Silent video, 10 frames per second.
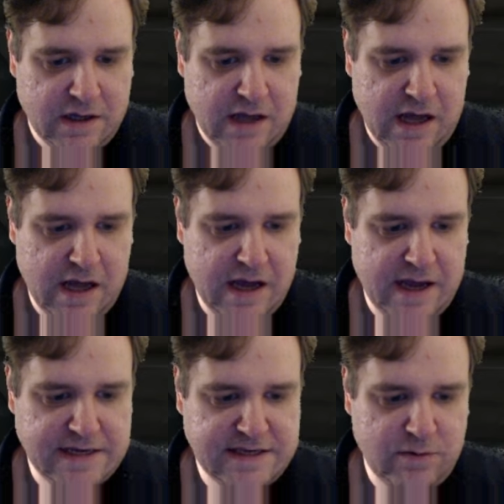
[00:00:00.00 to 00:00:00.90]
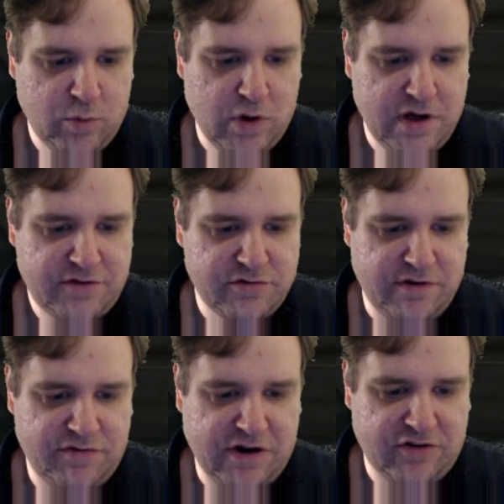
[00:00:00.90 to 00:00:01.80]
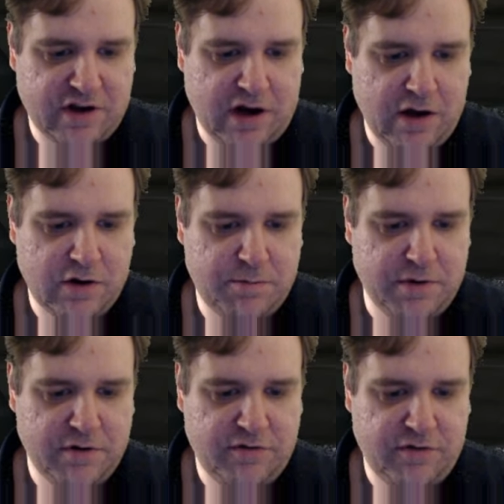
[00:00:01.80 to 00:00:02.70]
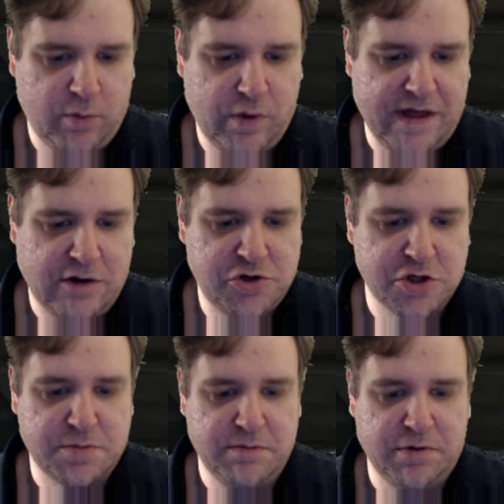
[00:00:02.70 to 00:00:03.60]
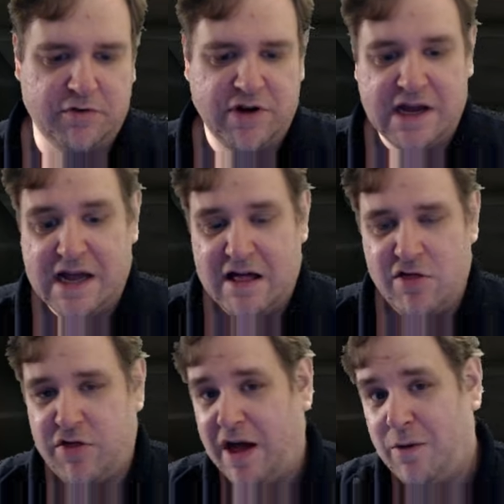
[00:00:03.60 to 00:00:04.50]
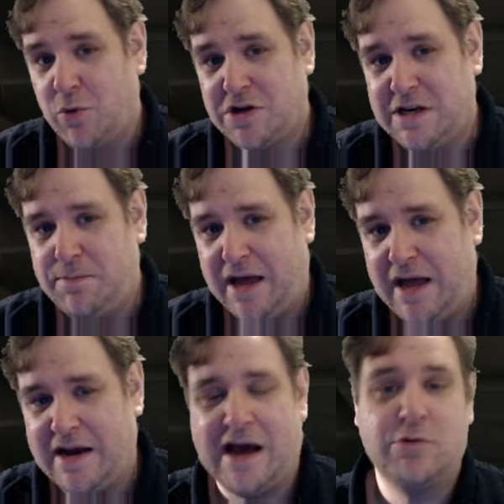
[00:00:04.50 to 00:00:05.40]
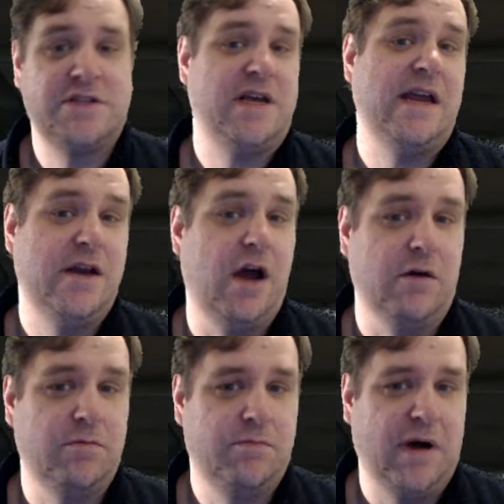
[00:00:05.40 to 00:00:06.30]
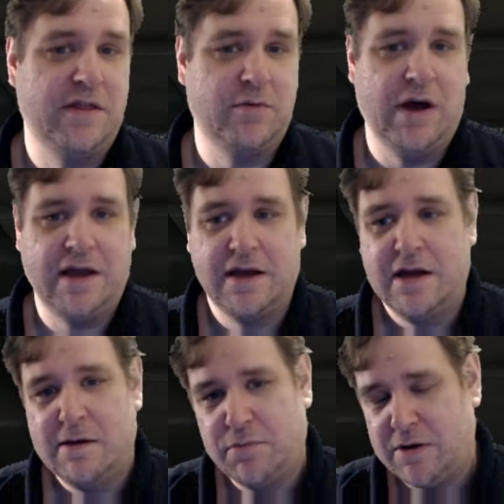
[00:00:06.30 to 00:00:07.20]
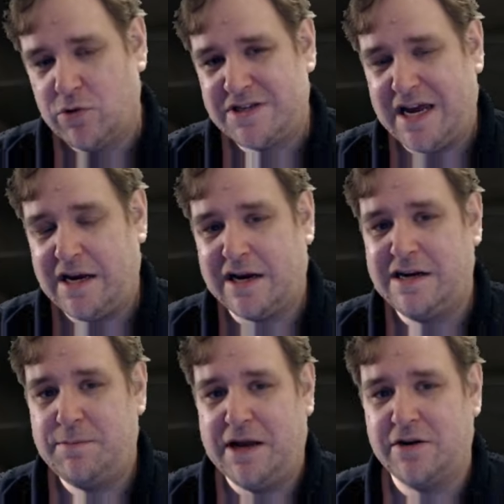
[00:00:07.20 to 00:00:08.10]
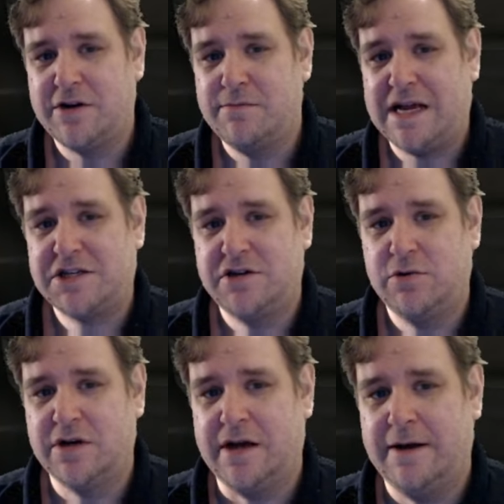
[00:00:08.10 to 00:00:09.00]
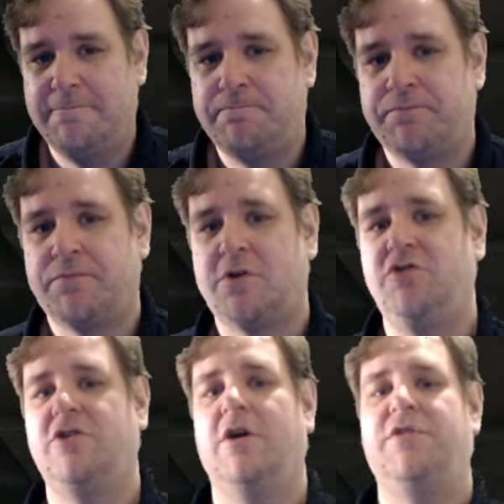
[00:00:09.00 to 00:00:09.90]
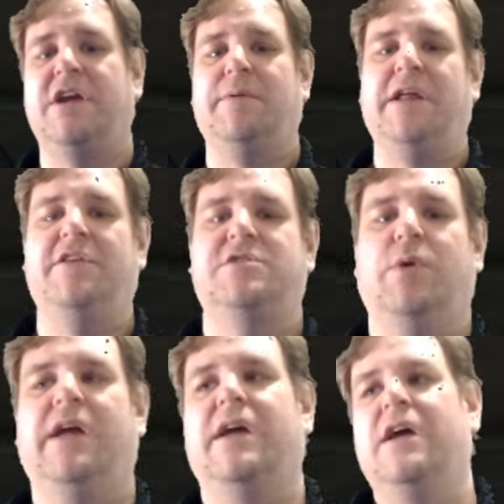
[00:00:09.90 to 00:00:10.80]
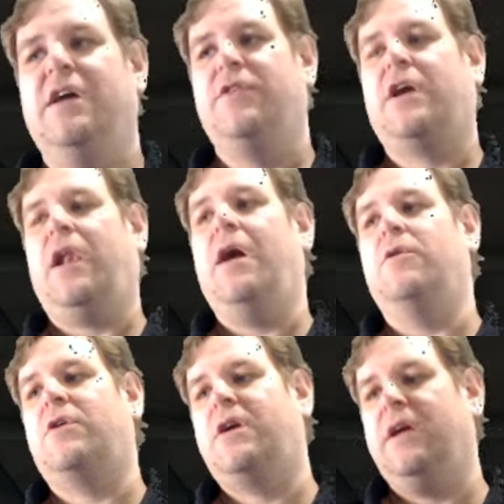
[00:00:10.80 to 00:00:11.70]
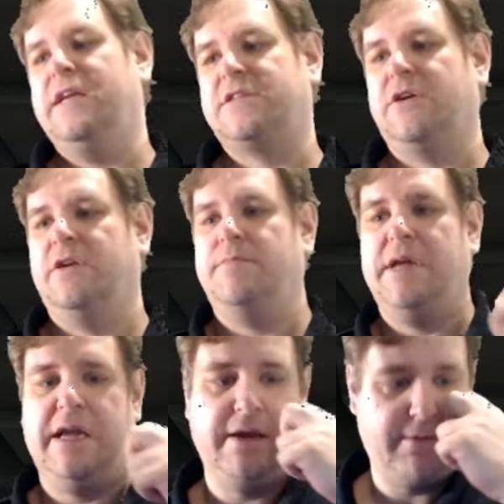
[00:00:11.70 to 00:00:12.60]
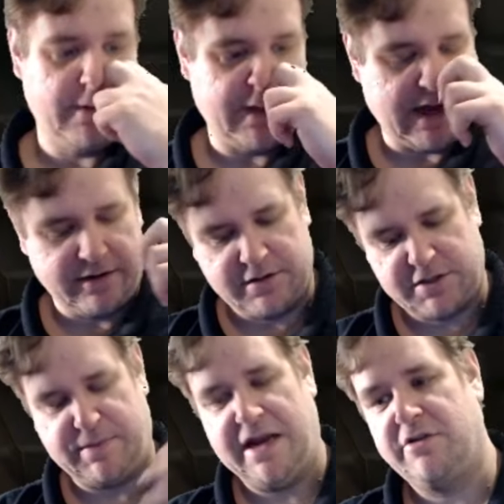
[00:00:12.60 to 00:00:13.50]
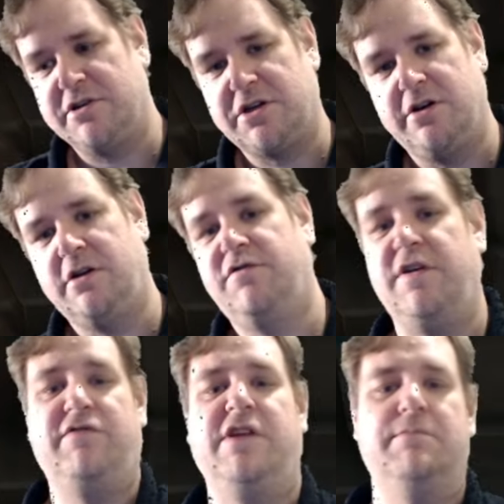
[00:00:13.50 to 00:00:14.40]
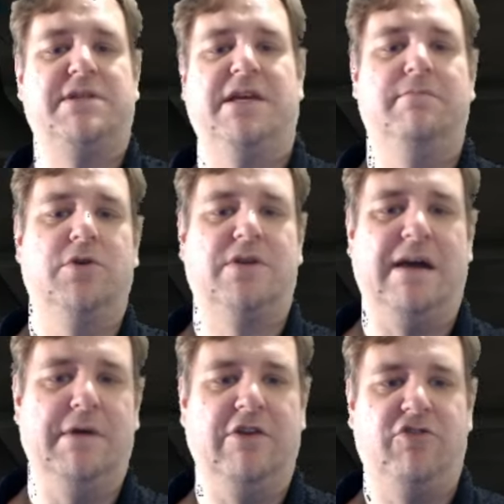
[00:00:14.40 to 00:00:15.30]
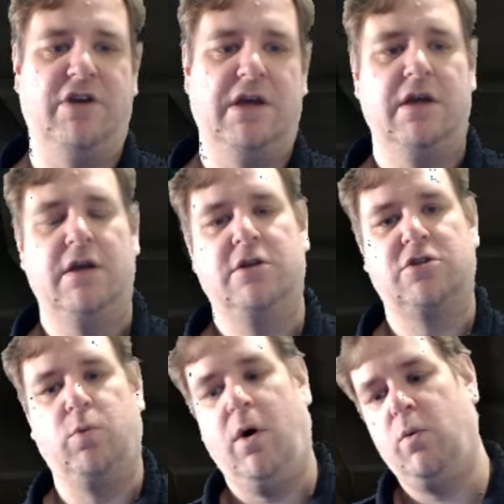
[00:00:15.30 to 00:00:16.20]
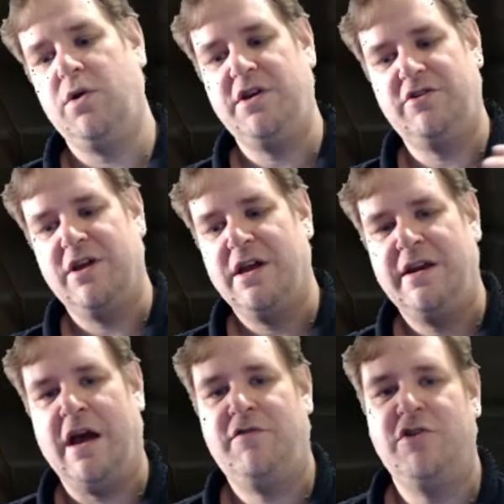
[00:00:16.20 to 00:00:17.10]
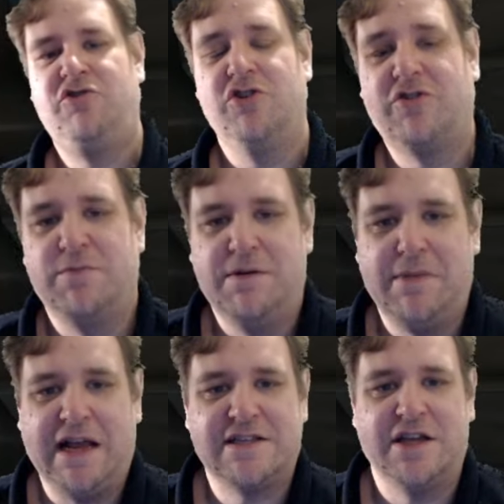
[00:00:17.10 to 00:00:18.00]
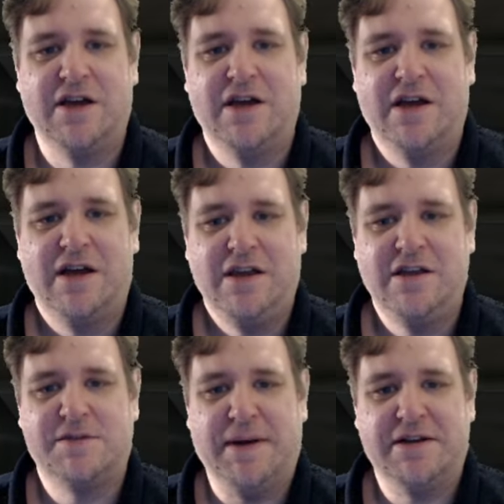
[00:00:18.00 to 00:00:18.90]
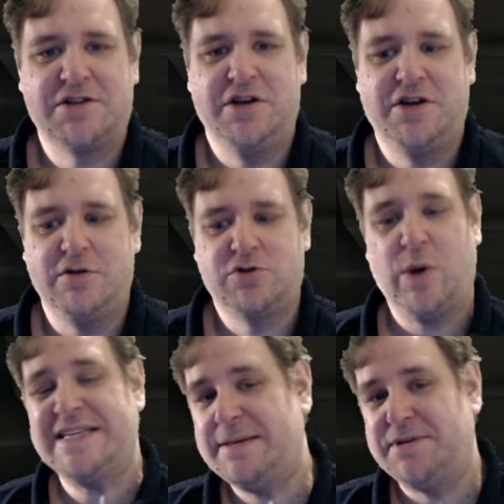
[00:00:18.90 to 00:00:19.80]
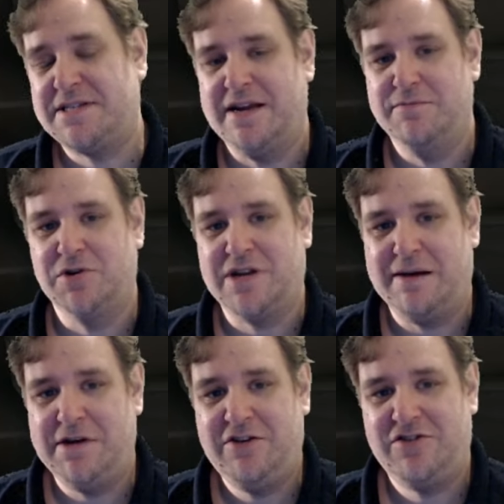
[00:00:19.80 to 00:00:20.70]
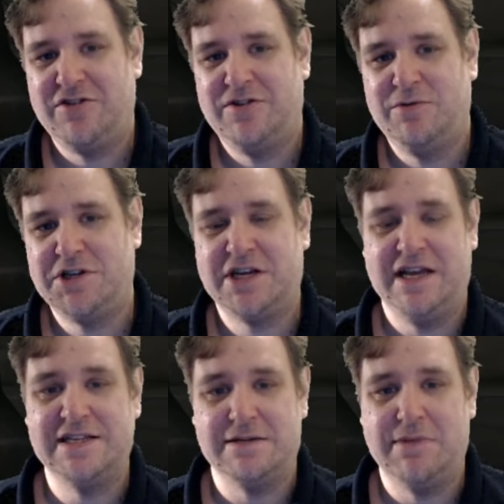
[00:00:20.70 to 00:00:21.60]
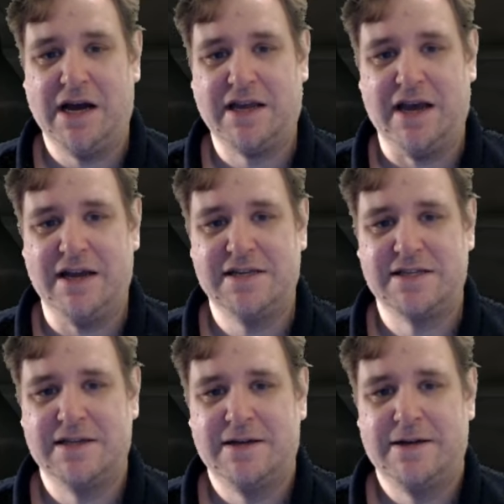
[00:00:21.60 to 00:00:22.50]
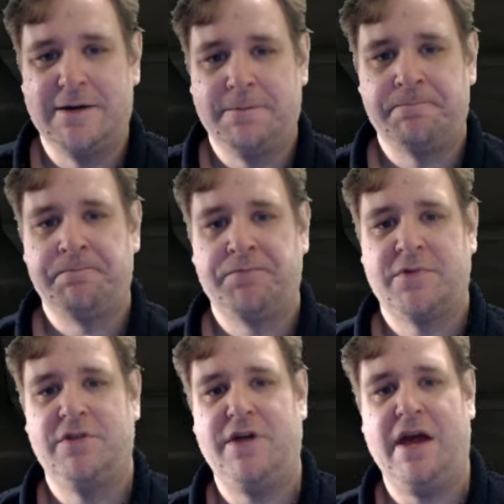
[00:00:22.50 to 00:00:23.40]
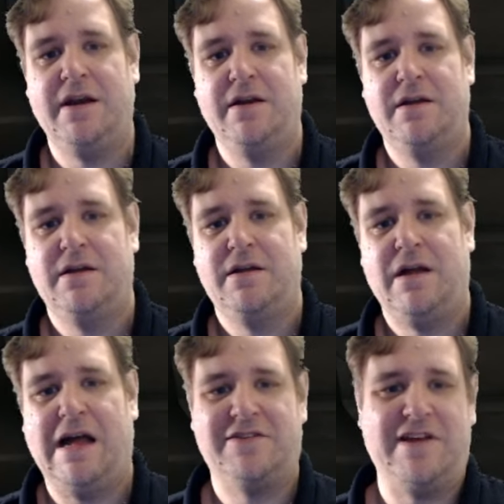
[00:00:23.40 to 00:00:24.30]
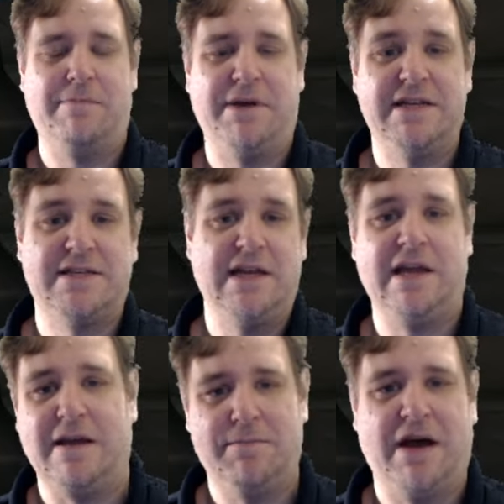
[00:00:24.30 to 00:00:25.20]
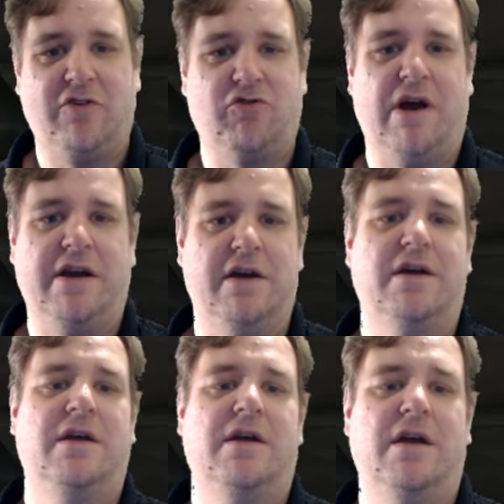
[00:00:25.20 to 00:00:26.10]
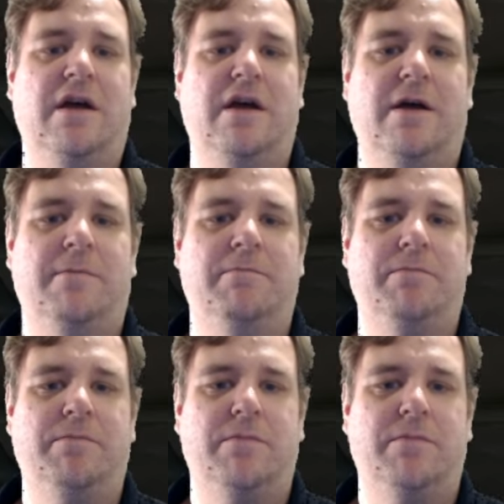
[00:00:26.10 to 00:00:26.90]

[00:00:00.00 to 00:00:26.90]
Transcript: Uh, is it worth to refresh the cloak buff without judgment buff? That would depend. I would say no, by the way, but it would technically depend on your mastery, wouldn't it? because you've got to think about it this way. The cloak is going to mean that that spender is going to do 15% more damage. So what will you... Now, if your judgment means that your spender is going to do 20% more damage, which it is in my case, then actually I'm being silly by trying to um,